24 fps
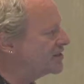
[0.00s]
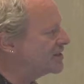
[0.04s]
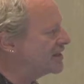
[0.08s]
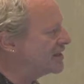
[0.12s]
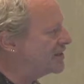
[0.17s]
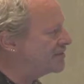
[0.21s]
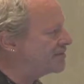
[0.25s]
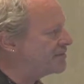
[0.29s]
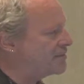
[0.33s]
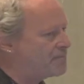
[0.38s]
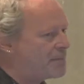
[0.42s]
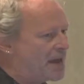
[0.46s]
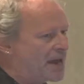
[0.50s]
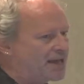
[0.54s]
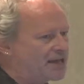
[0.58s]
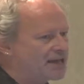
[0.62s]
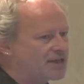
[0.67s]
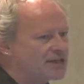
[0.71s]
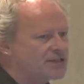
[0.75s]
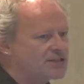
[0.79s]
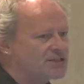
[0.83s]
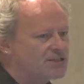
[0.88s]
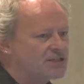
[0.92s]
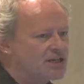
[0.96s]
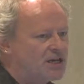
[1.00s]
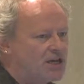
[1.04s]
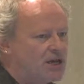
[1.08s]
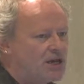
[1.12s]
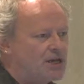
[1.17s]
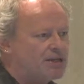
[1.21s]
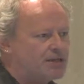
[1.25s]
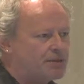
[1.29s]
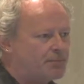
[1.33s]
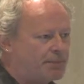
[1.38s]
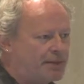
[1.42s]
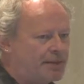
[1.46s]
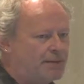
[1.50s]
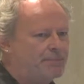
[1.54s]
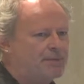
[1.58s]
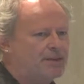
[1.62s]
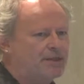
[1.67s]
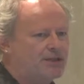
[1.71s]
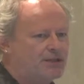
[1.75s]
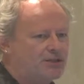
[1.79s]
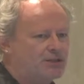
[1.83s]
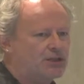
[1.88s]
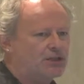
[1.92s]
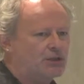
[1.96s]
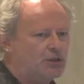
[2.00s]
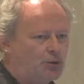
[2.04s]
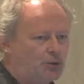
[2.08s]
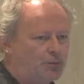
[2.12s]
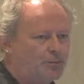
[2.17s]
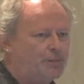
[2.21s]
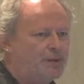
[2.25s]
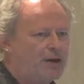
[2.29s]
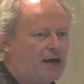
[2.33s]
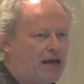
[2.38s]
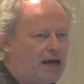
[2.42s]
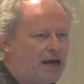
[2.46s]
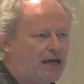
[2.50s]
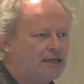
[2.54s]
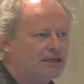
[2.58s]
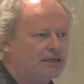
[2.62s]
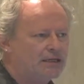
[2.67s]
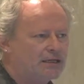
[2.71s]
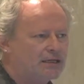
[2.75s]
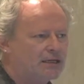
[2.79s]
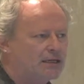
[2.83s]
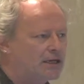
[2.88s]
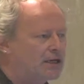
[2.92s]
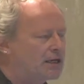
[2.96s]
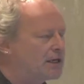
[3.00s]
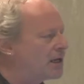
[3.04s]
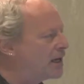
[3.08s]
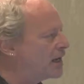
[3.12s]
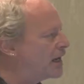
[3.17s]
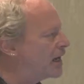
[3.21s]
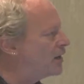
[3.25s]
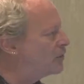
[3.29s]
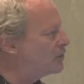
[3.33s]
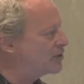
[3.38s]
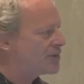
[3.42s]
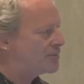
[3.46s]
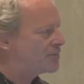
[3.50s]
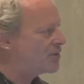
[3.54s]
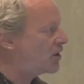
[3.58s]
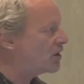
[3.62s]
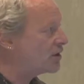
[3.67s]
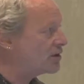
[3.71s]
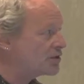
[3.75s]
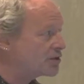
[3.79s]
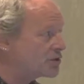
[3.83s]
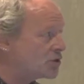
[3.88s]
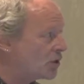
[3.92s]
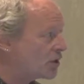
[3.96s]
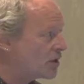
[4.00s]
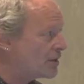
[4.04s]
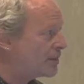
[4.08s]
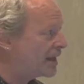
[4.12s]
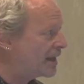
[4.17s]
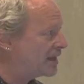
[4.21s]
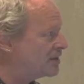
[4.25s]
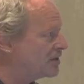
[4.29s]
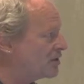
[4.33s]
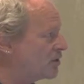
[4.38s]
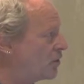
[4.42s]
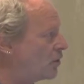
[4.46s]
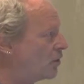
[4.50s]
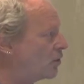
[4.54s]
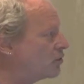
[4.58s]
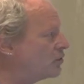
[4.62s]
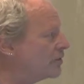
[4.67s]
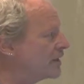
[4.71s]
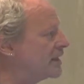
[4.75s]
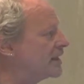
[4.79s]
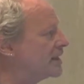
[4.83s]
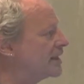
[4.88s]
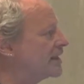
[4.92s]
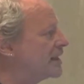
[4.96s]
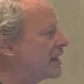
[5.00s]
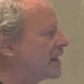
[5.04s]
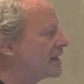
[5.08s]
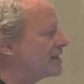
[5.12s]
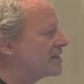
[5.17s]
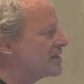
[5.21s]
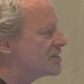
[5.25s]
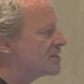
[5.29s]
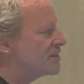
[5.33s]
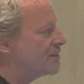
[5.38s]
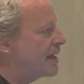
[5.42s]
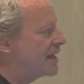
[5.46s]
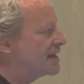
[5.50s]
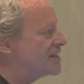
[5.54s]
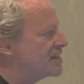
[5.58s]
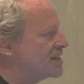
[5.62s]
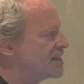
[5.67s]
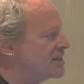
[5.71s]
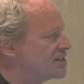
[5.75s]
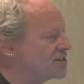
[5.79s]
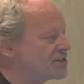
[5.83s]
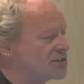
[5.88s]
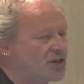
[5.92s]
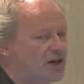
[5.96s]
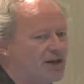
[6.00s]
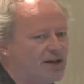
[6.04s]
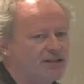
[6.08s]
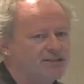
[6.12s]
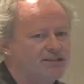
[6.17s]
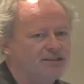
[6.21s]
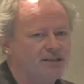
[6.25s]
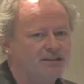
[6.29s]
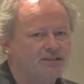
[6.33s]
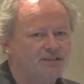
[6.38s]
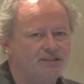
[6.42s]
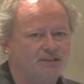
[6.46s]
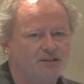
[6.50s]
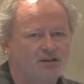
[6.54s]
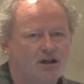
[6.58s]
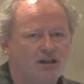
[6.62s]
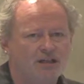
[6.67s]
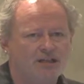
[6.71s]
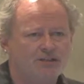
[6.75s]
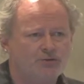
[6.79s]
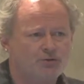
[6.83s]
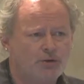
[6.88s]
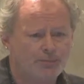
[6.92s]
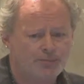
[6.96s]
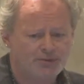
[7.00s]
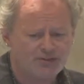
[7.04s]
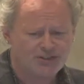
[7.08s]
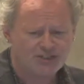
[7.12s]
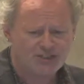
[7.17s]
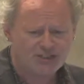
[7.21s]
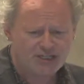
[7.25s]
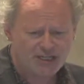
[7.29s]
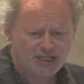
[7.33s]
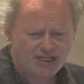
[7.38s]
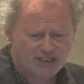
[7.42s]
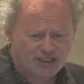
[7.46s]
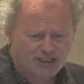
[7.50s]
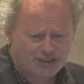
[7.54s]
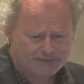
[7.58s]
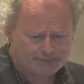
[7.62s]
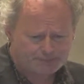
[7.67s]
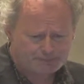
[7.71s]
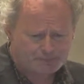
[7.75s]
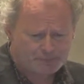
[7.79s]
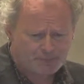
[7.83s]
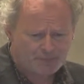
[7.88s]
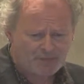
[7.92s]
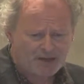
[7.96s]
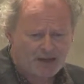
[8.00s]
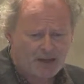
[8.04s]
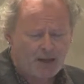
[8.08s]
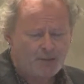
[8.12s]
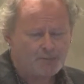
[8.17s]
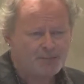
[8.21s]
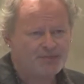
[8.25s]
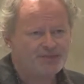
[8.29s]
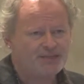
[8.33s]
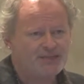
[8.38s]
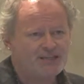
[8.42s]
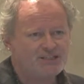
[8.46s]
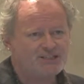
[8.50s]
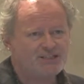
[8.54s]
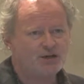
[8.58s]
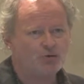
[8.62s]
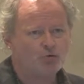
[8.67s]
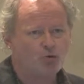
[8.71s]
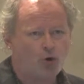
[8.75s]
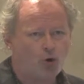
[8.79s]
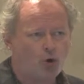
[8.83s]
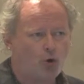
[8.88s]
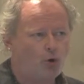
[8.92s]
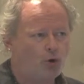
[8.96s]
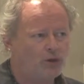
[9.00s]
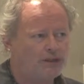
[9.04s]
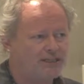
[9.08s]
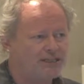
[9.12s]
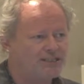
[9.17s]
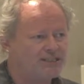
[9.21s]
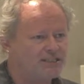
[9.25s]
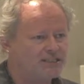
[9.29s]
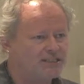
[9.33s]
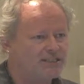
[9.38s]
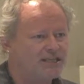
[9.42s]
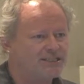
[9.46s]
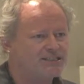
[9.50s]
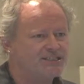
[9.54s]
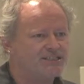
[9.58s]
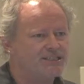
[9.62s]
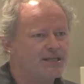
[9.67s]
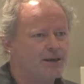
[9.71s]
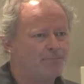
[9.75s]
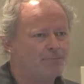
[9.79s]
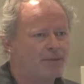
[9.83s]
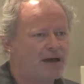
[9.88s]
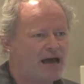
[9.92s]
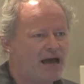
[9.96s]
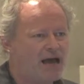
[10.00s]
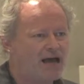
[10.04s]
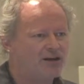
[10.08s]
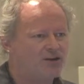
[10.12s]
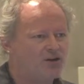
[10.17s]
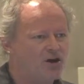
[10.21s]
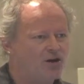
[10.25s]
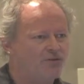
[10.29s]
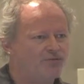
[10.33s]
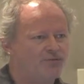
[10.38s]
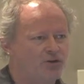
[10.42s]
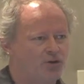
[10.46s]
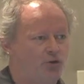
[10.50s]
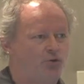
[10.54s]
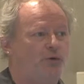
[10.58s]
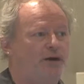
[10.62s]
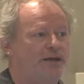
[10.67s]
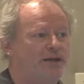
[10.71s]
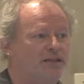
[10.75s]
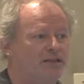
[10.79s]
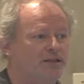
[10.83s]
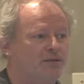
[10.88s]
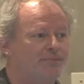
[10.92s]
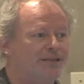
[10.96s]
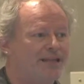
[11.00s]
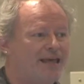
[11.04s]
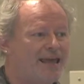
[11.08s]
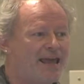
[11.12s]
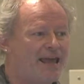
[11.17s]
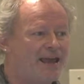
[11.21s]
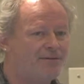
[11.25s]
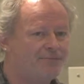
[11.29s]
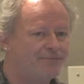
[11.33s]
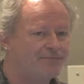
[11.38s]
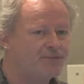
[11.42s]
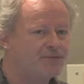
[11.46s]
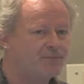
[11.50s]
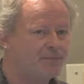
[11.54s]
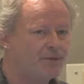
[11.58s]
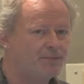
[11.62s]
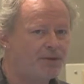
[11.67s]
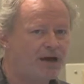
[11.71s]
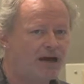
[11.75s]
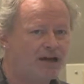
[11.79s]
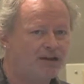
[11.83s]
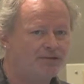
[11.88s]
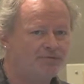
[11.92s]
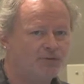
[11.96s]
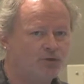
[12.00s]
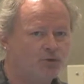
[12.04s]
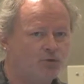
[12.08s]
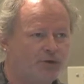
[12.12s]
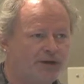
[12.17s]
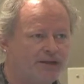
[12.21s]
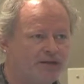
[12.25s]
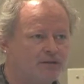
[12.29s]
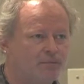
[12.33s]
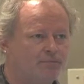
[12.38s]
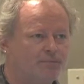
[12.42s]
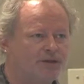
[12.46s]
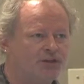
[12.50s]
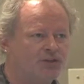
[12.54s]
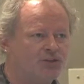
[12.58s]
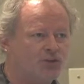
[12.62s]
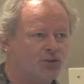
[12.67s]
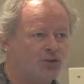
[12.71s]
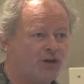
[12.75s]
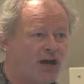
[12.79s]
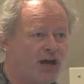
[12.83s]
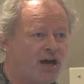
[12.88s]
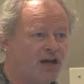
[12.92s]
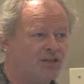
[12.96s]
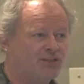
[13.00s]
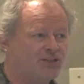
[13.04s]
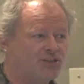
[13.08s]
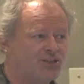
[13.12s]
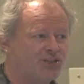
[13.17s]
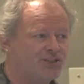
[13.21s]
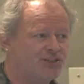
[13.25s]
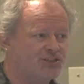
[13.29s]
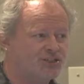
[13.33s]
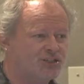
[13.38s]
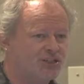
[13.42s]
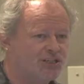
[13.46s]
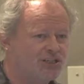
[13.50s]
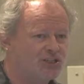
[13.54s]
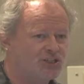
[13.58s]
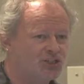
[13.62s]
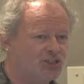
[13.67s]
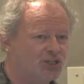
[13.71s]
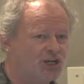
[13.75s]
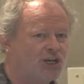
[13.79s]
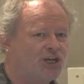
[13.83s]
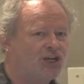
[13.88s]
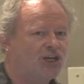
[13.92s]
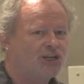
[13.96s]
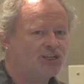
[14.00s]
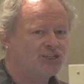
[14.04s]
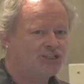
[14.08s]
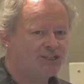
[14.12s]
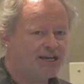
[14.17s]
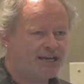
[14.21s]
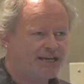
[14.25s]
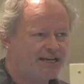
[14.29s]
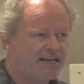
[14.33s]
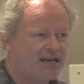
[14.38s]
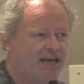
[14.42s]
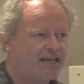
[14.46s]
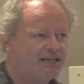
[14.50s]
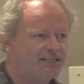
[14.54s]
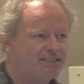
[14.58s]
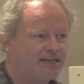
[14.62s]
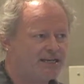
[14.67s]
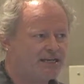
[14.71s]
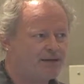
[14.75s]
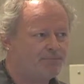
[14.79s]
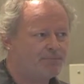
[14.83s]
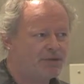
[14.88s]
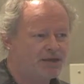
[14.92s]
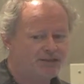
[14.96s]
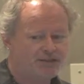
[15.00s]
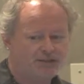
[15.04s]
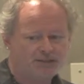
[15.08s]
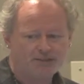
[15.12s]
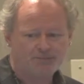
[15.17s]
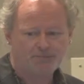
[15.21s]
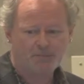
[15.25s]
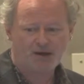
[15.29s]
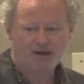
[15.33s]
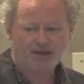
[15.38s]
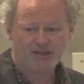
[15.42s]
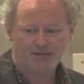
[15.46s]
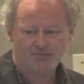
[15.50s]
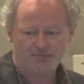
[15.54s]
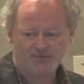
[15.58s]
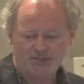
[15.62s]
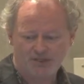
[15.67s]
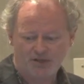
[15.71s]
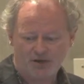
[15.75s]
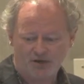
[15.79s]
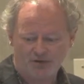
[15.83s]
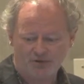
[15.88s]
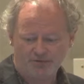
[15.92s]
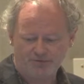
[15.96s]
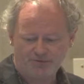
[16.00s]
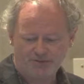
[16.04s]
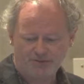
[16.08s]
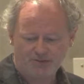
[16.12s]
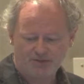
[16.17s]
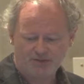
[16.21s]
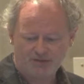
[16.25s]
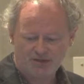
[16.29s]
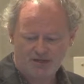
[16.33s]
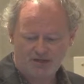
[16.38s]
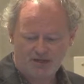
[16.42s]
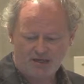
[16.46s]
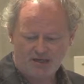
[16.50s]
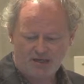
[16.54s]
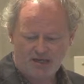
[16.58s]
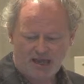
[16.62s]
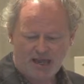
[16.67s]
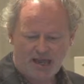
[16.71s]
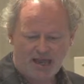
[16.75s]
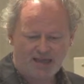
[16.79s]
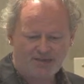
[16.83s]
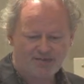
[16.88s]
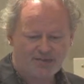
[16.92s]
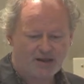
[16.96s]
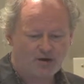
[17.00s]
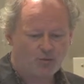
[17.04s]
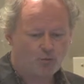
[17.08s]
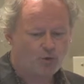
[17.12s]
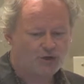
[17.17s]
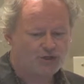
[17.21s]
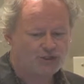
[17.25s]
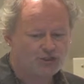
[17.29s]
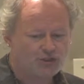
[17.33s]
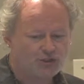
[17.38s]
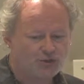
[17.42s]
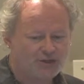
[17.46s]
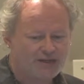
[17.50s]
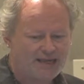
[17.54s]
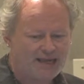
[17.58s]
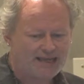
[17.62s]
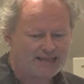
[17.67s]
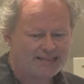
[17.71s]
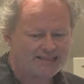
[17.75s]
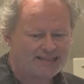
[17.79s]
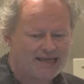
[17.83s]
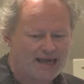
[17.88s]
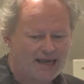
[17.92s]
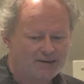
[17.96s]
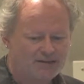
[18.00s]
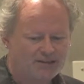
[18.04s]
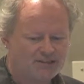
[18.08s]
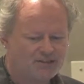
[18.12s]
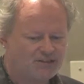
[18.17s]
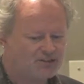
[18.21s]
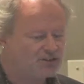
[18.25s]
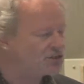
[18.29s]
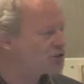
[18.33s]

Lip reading: Informatics, the people in the loop part, which I'm not going to talk about at all really, and the semantic eScience, that's the knowledge representation. But these are all interlinked and they're part of a curriculum, and they have to be part of a curriculum because you can't just teach data and data methods by themselves. And then once you get that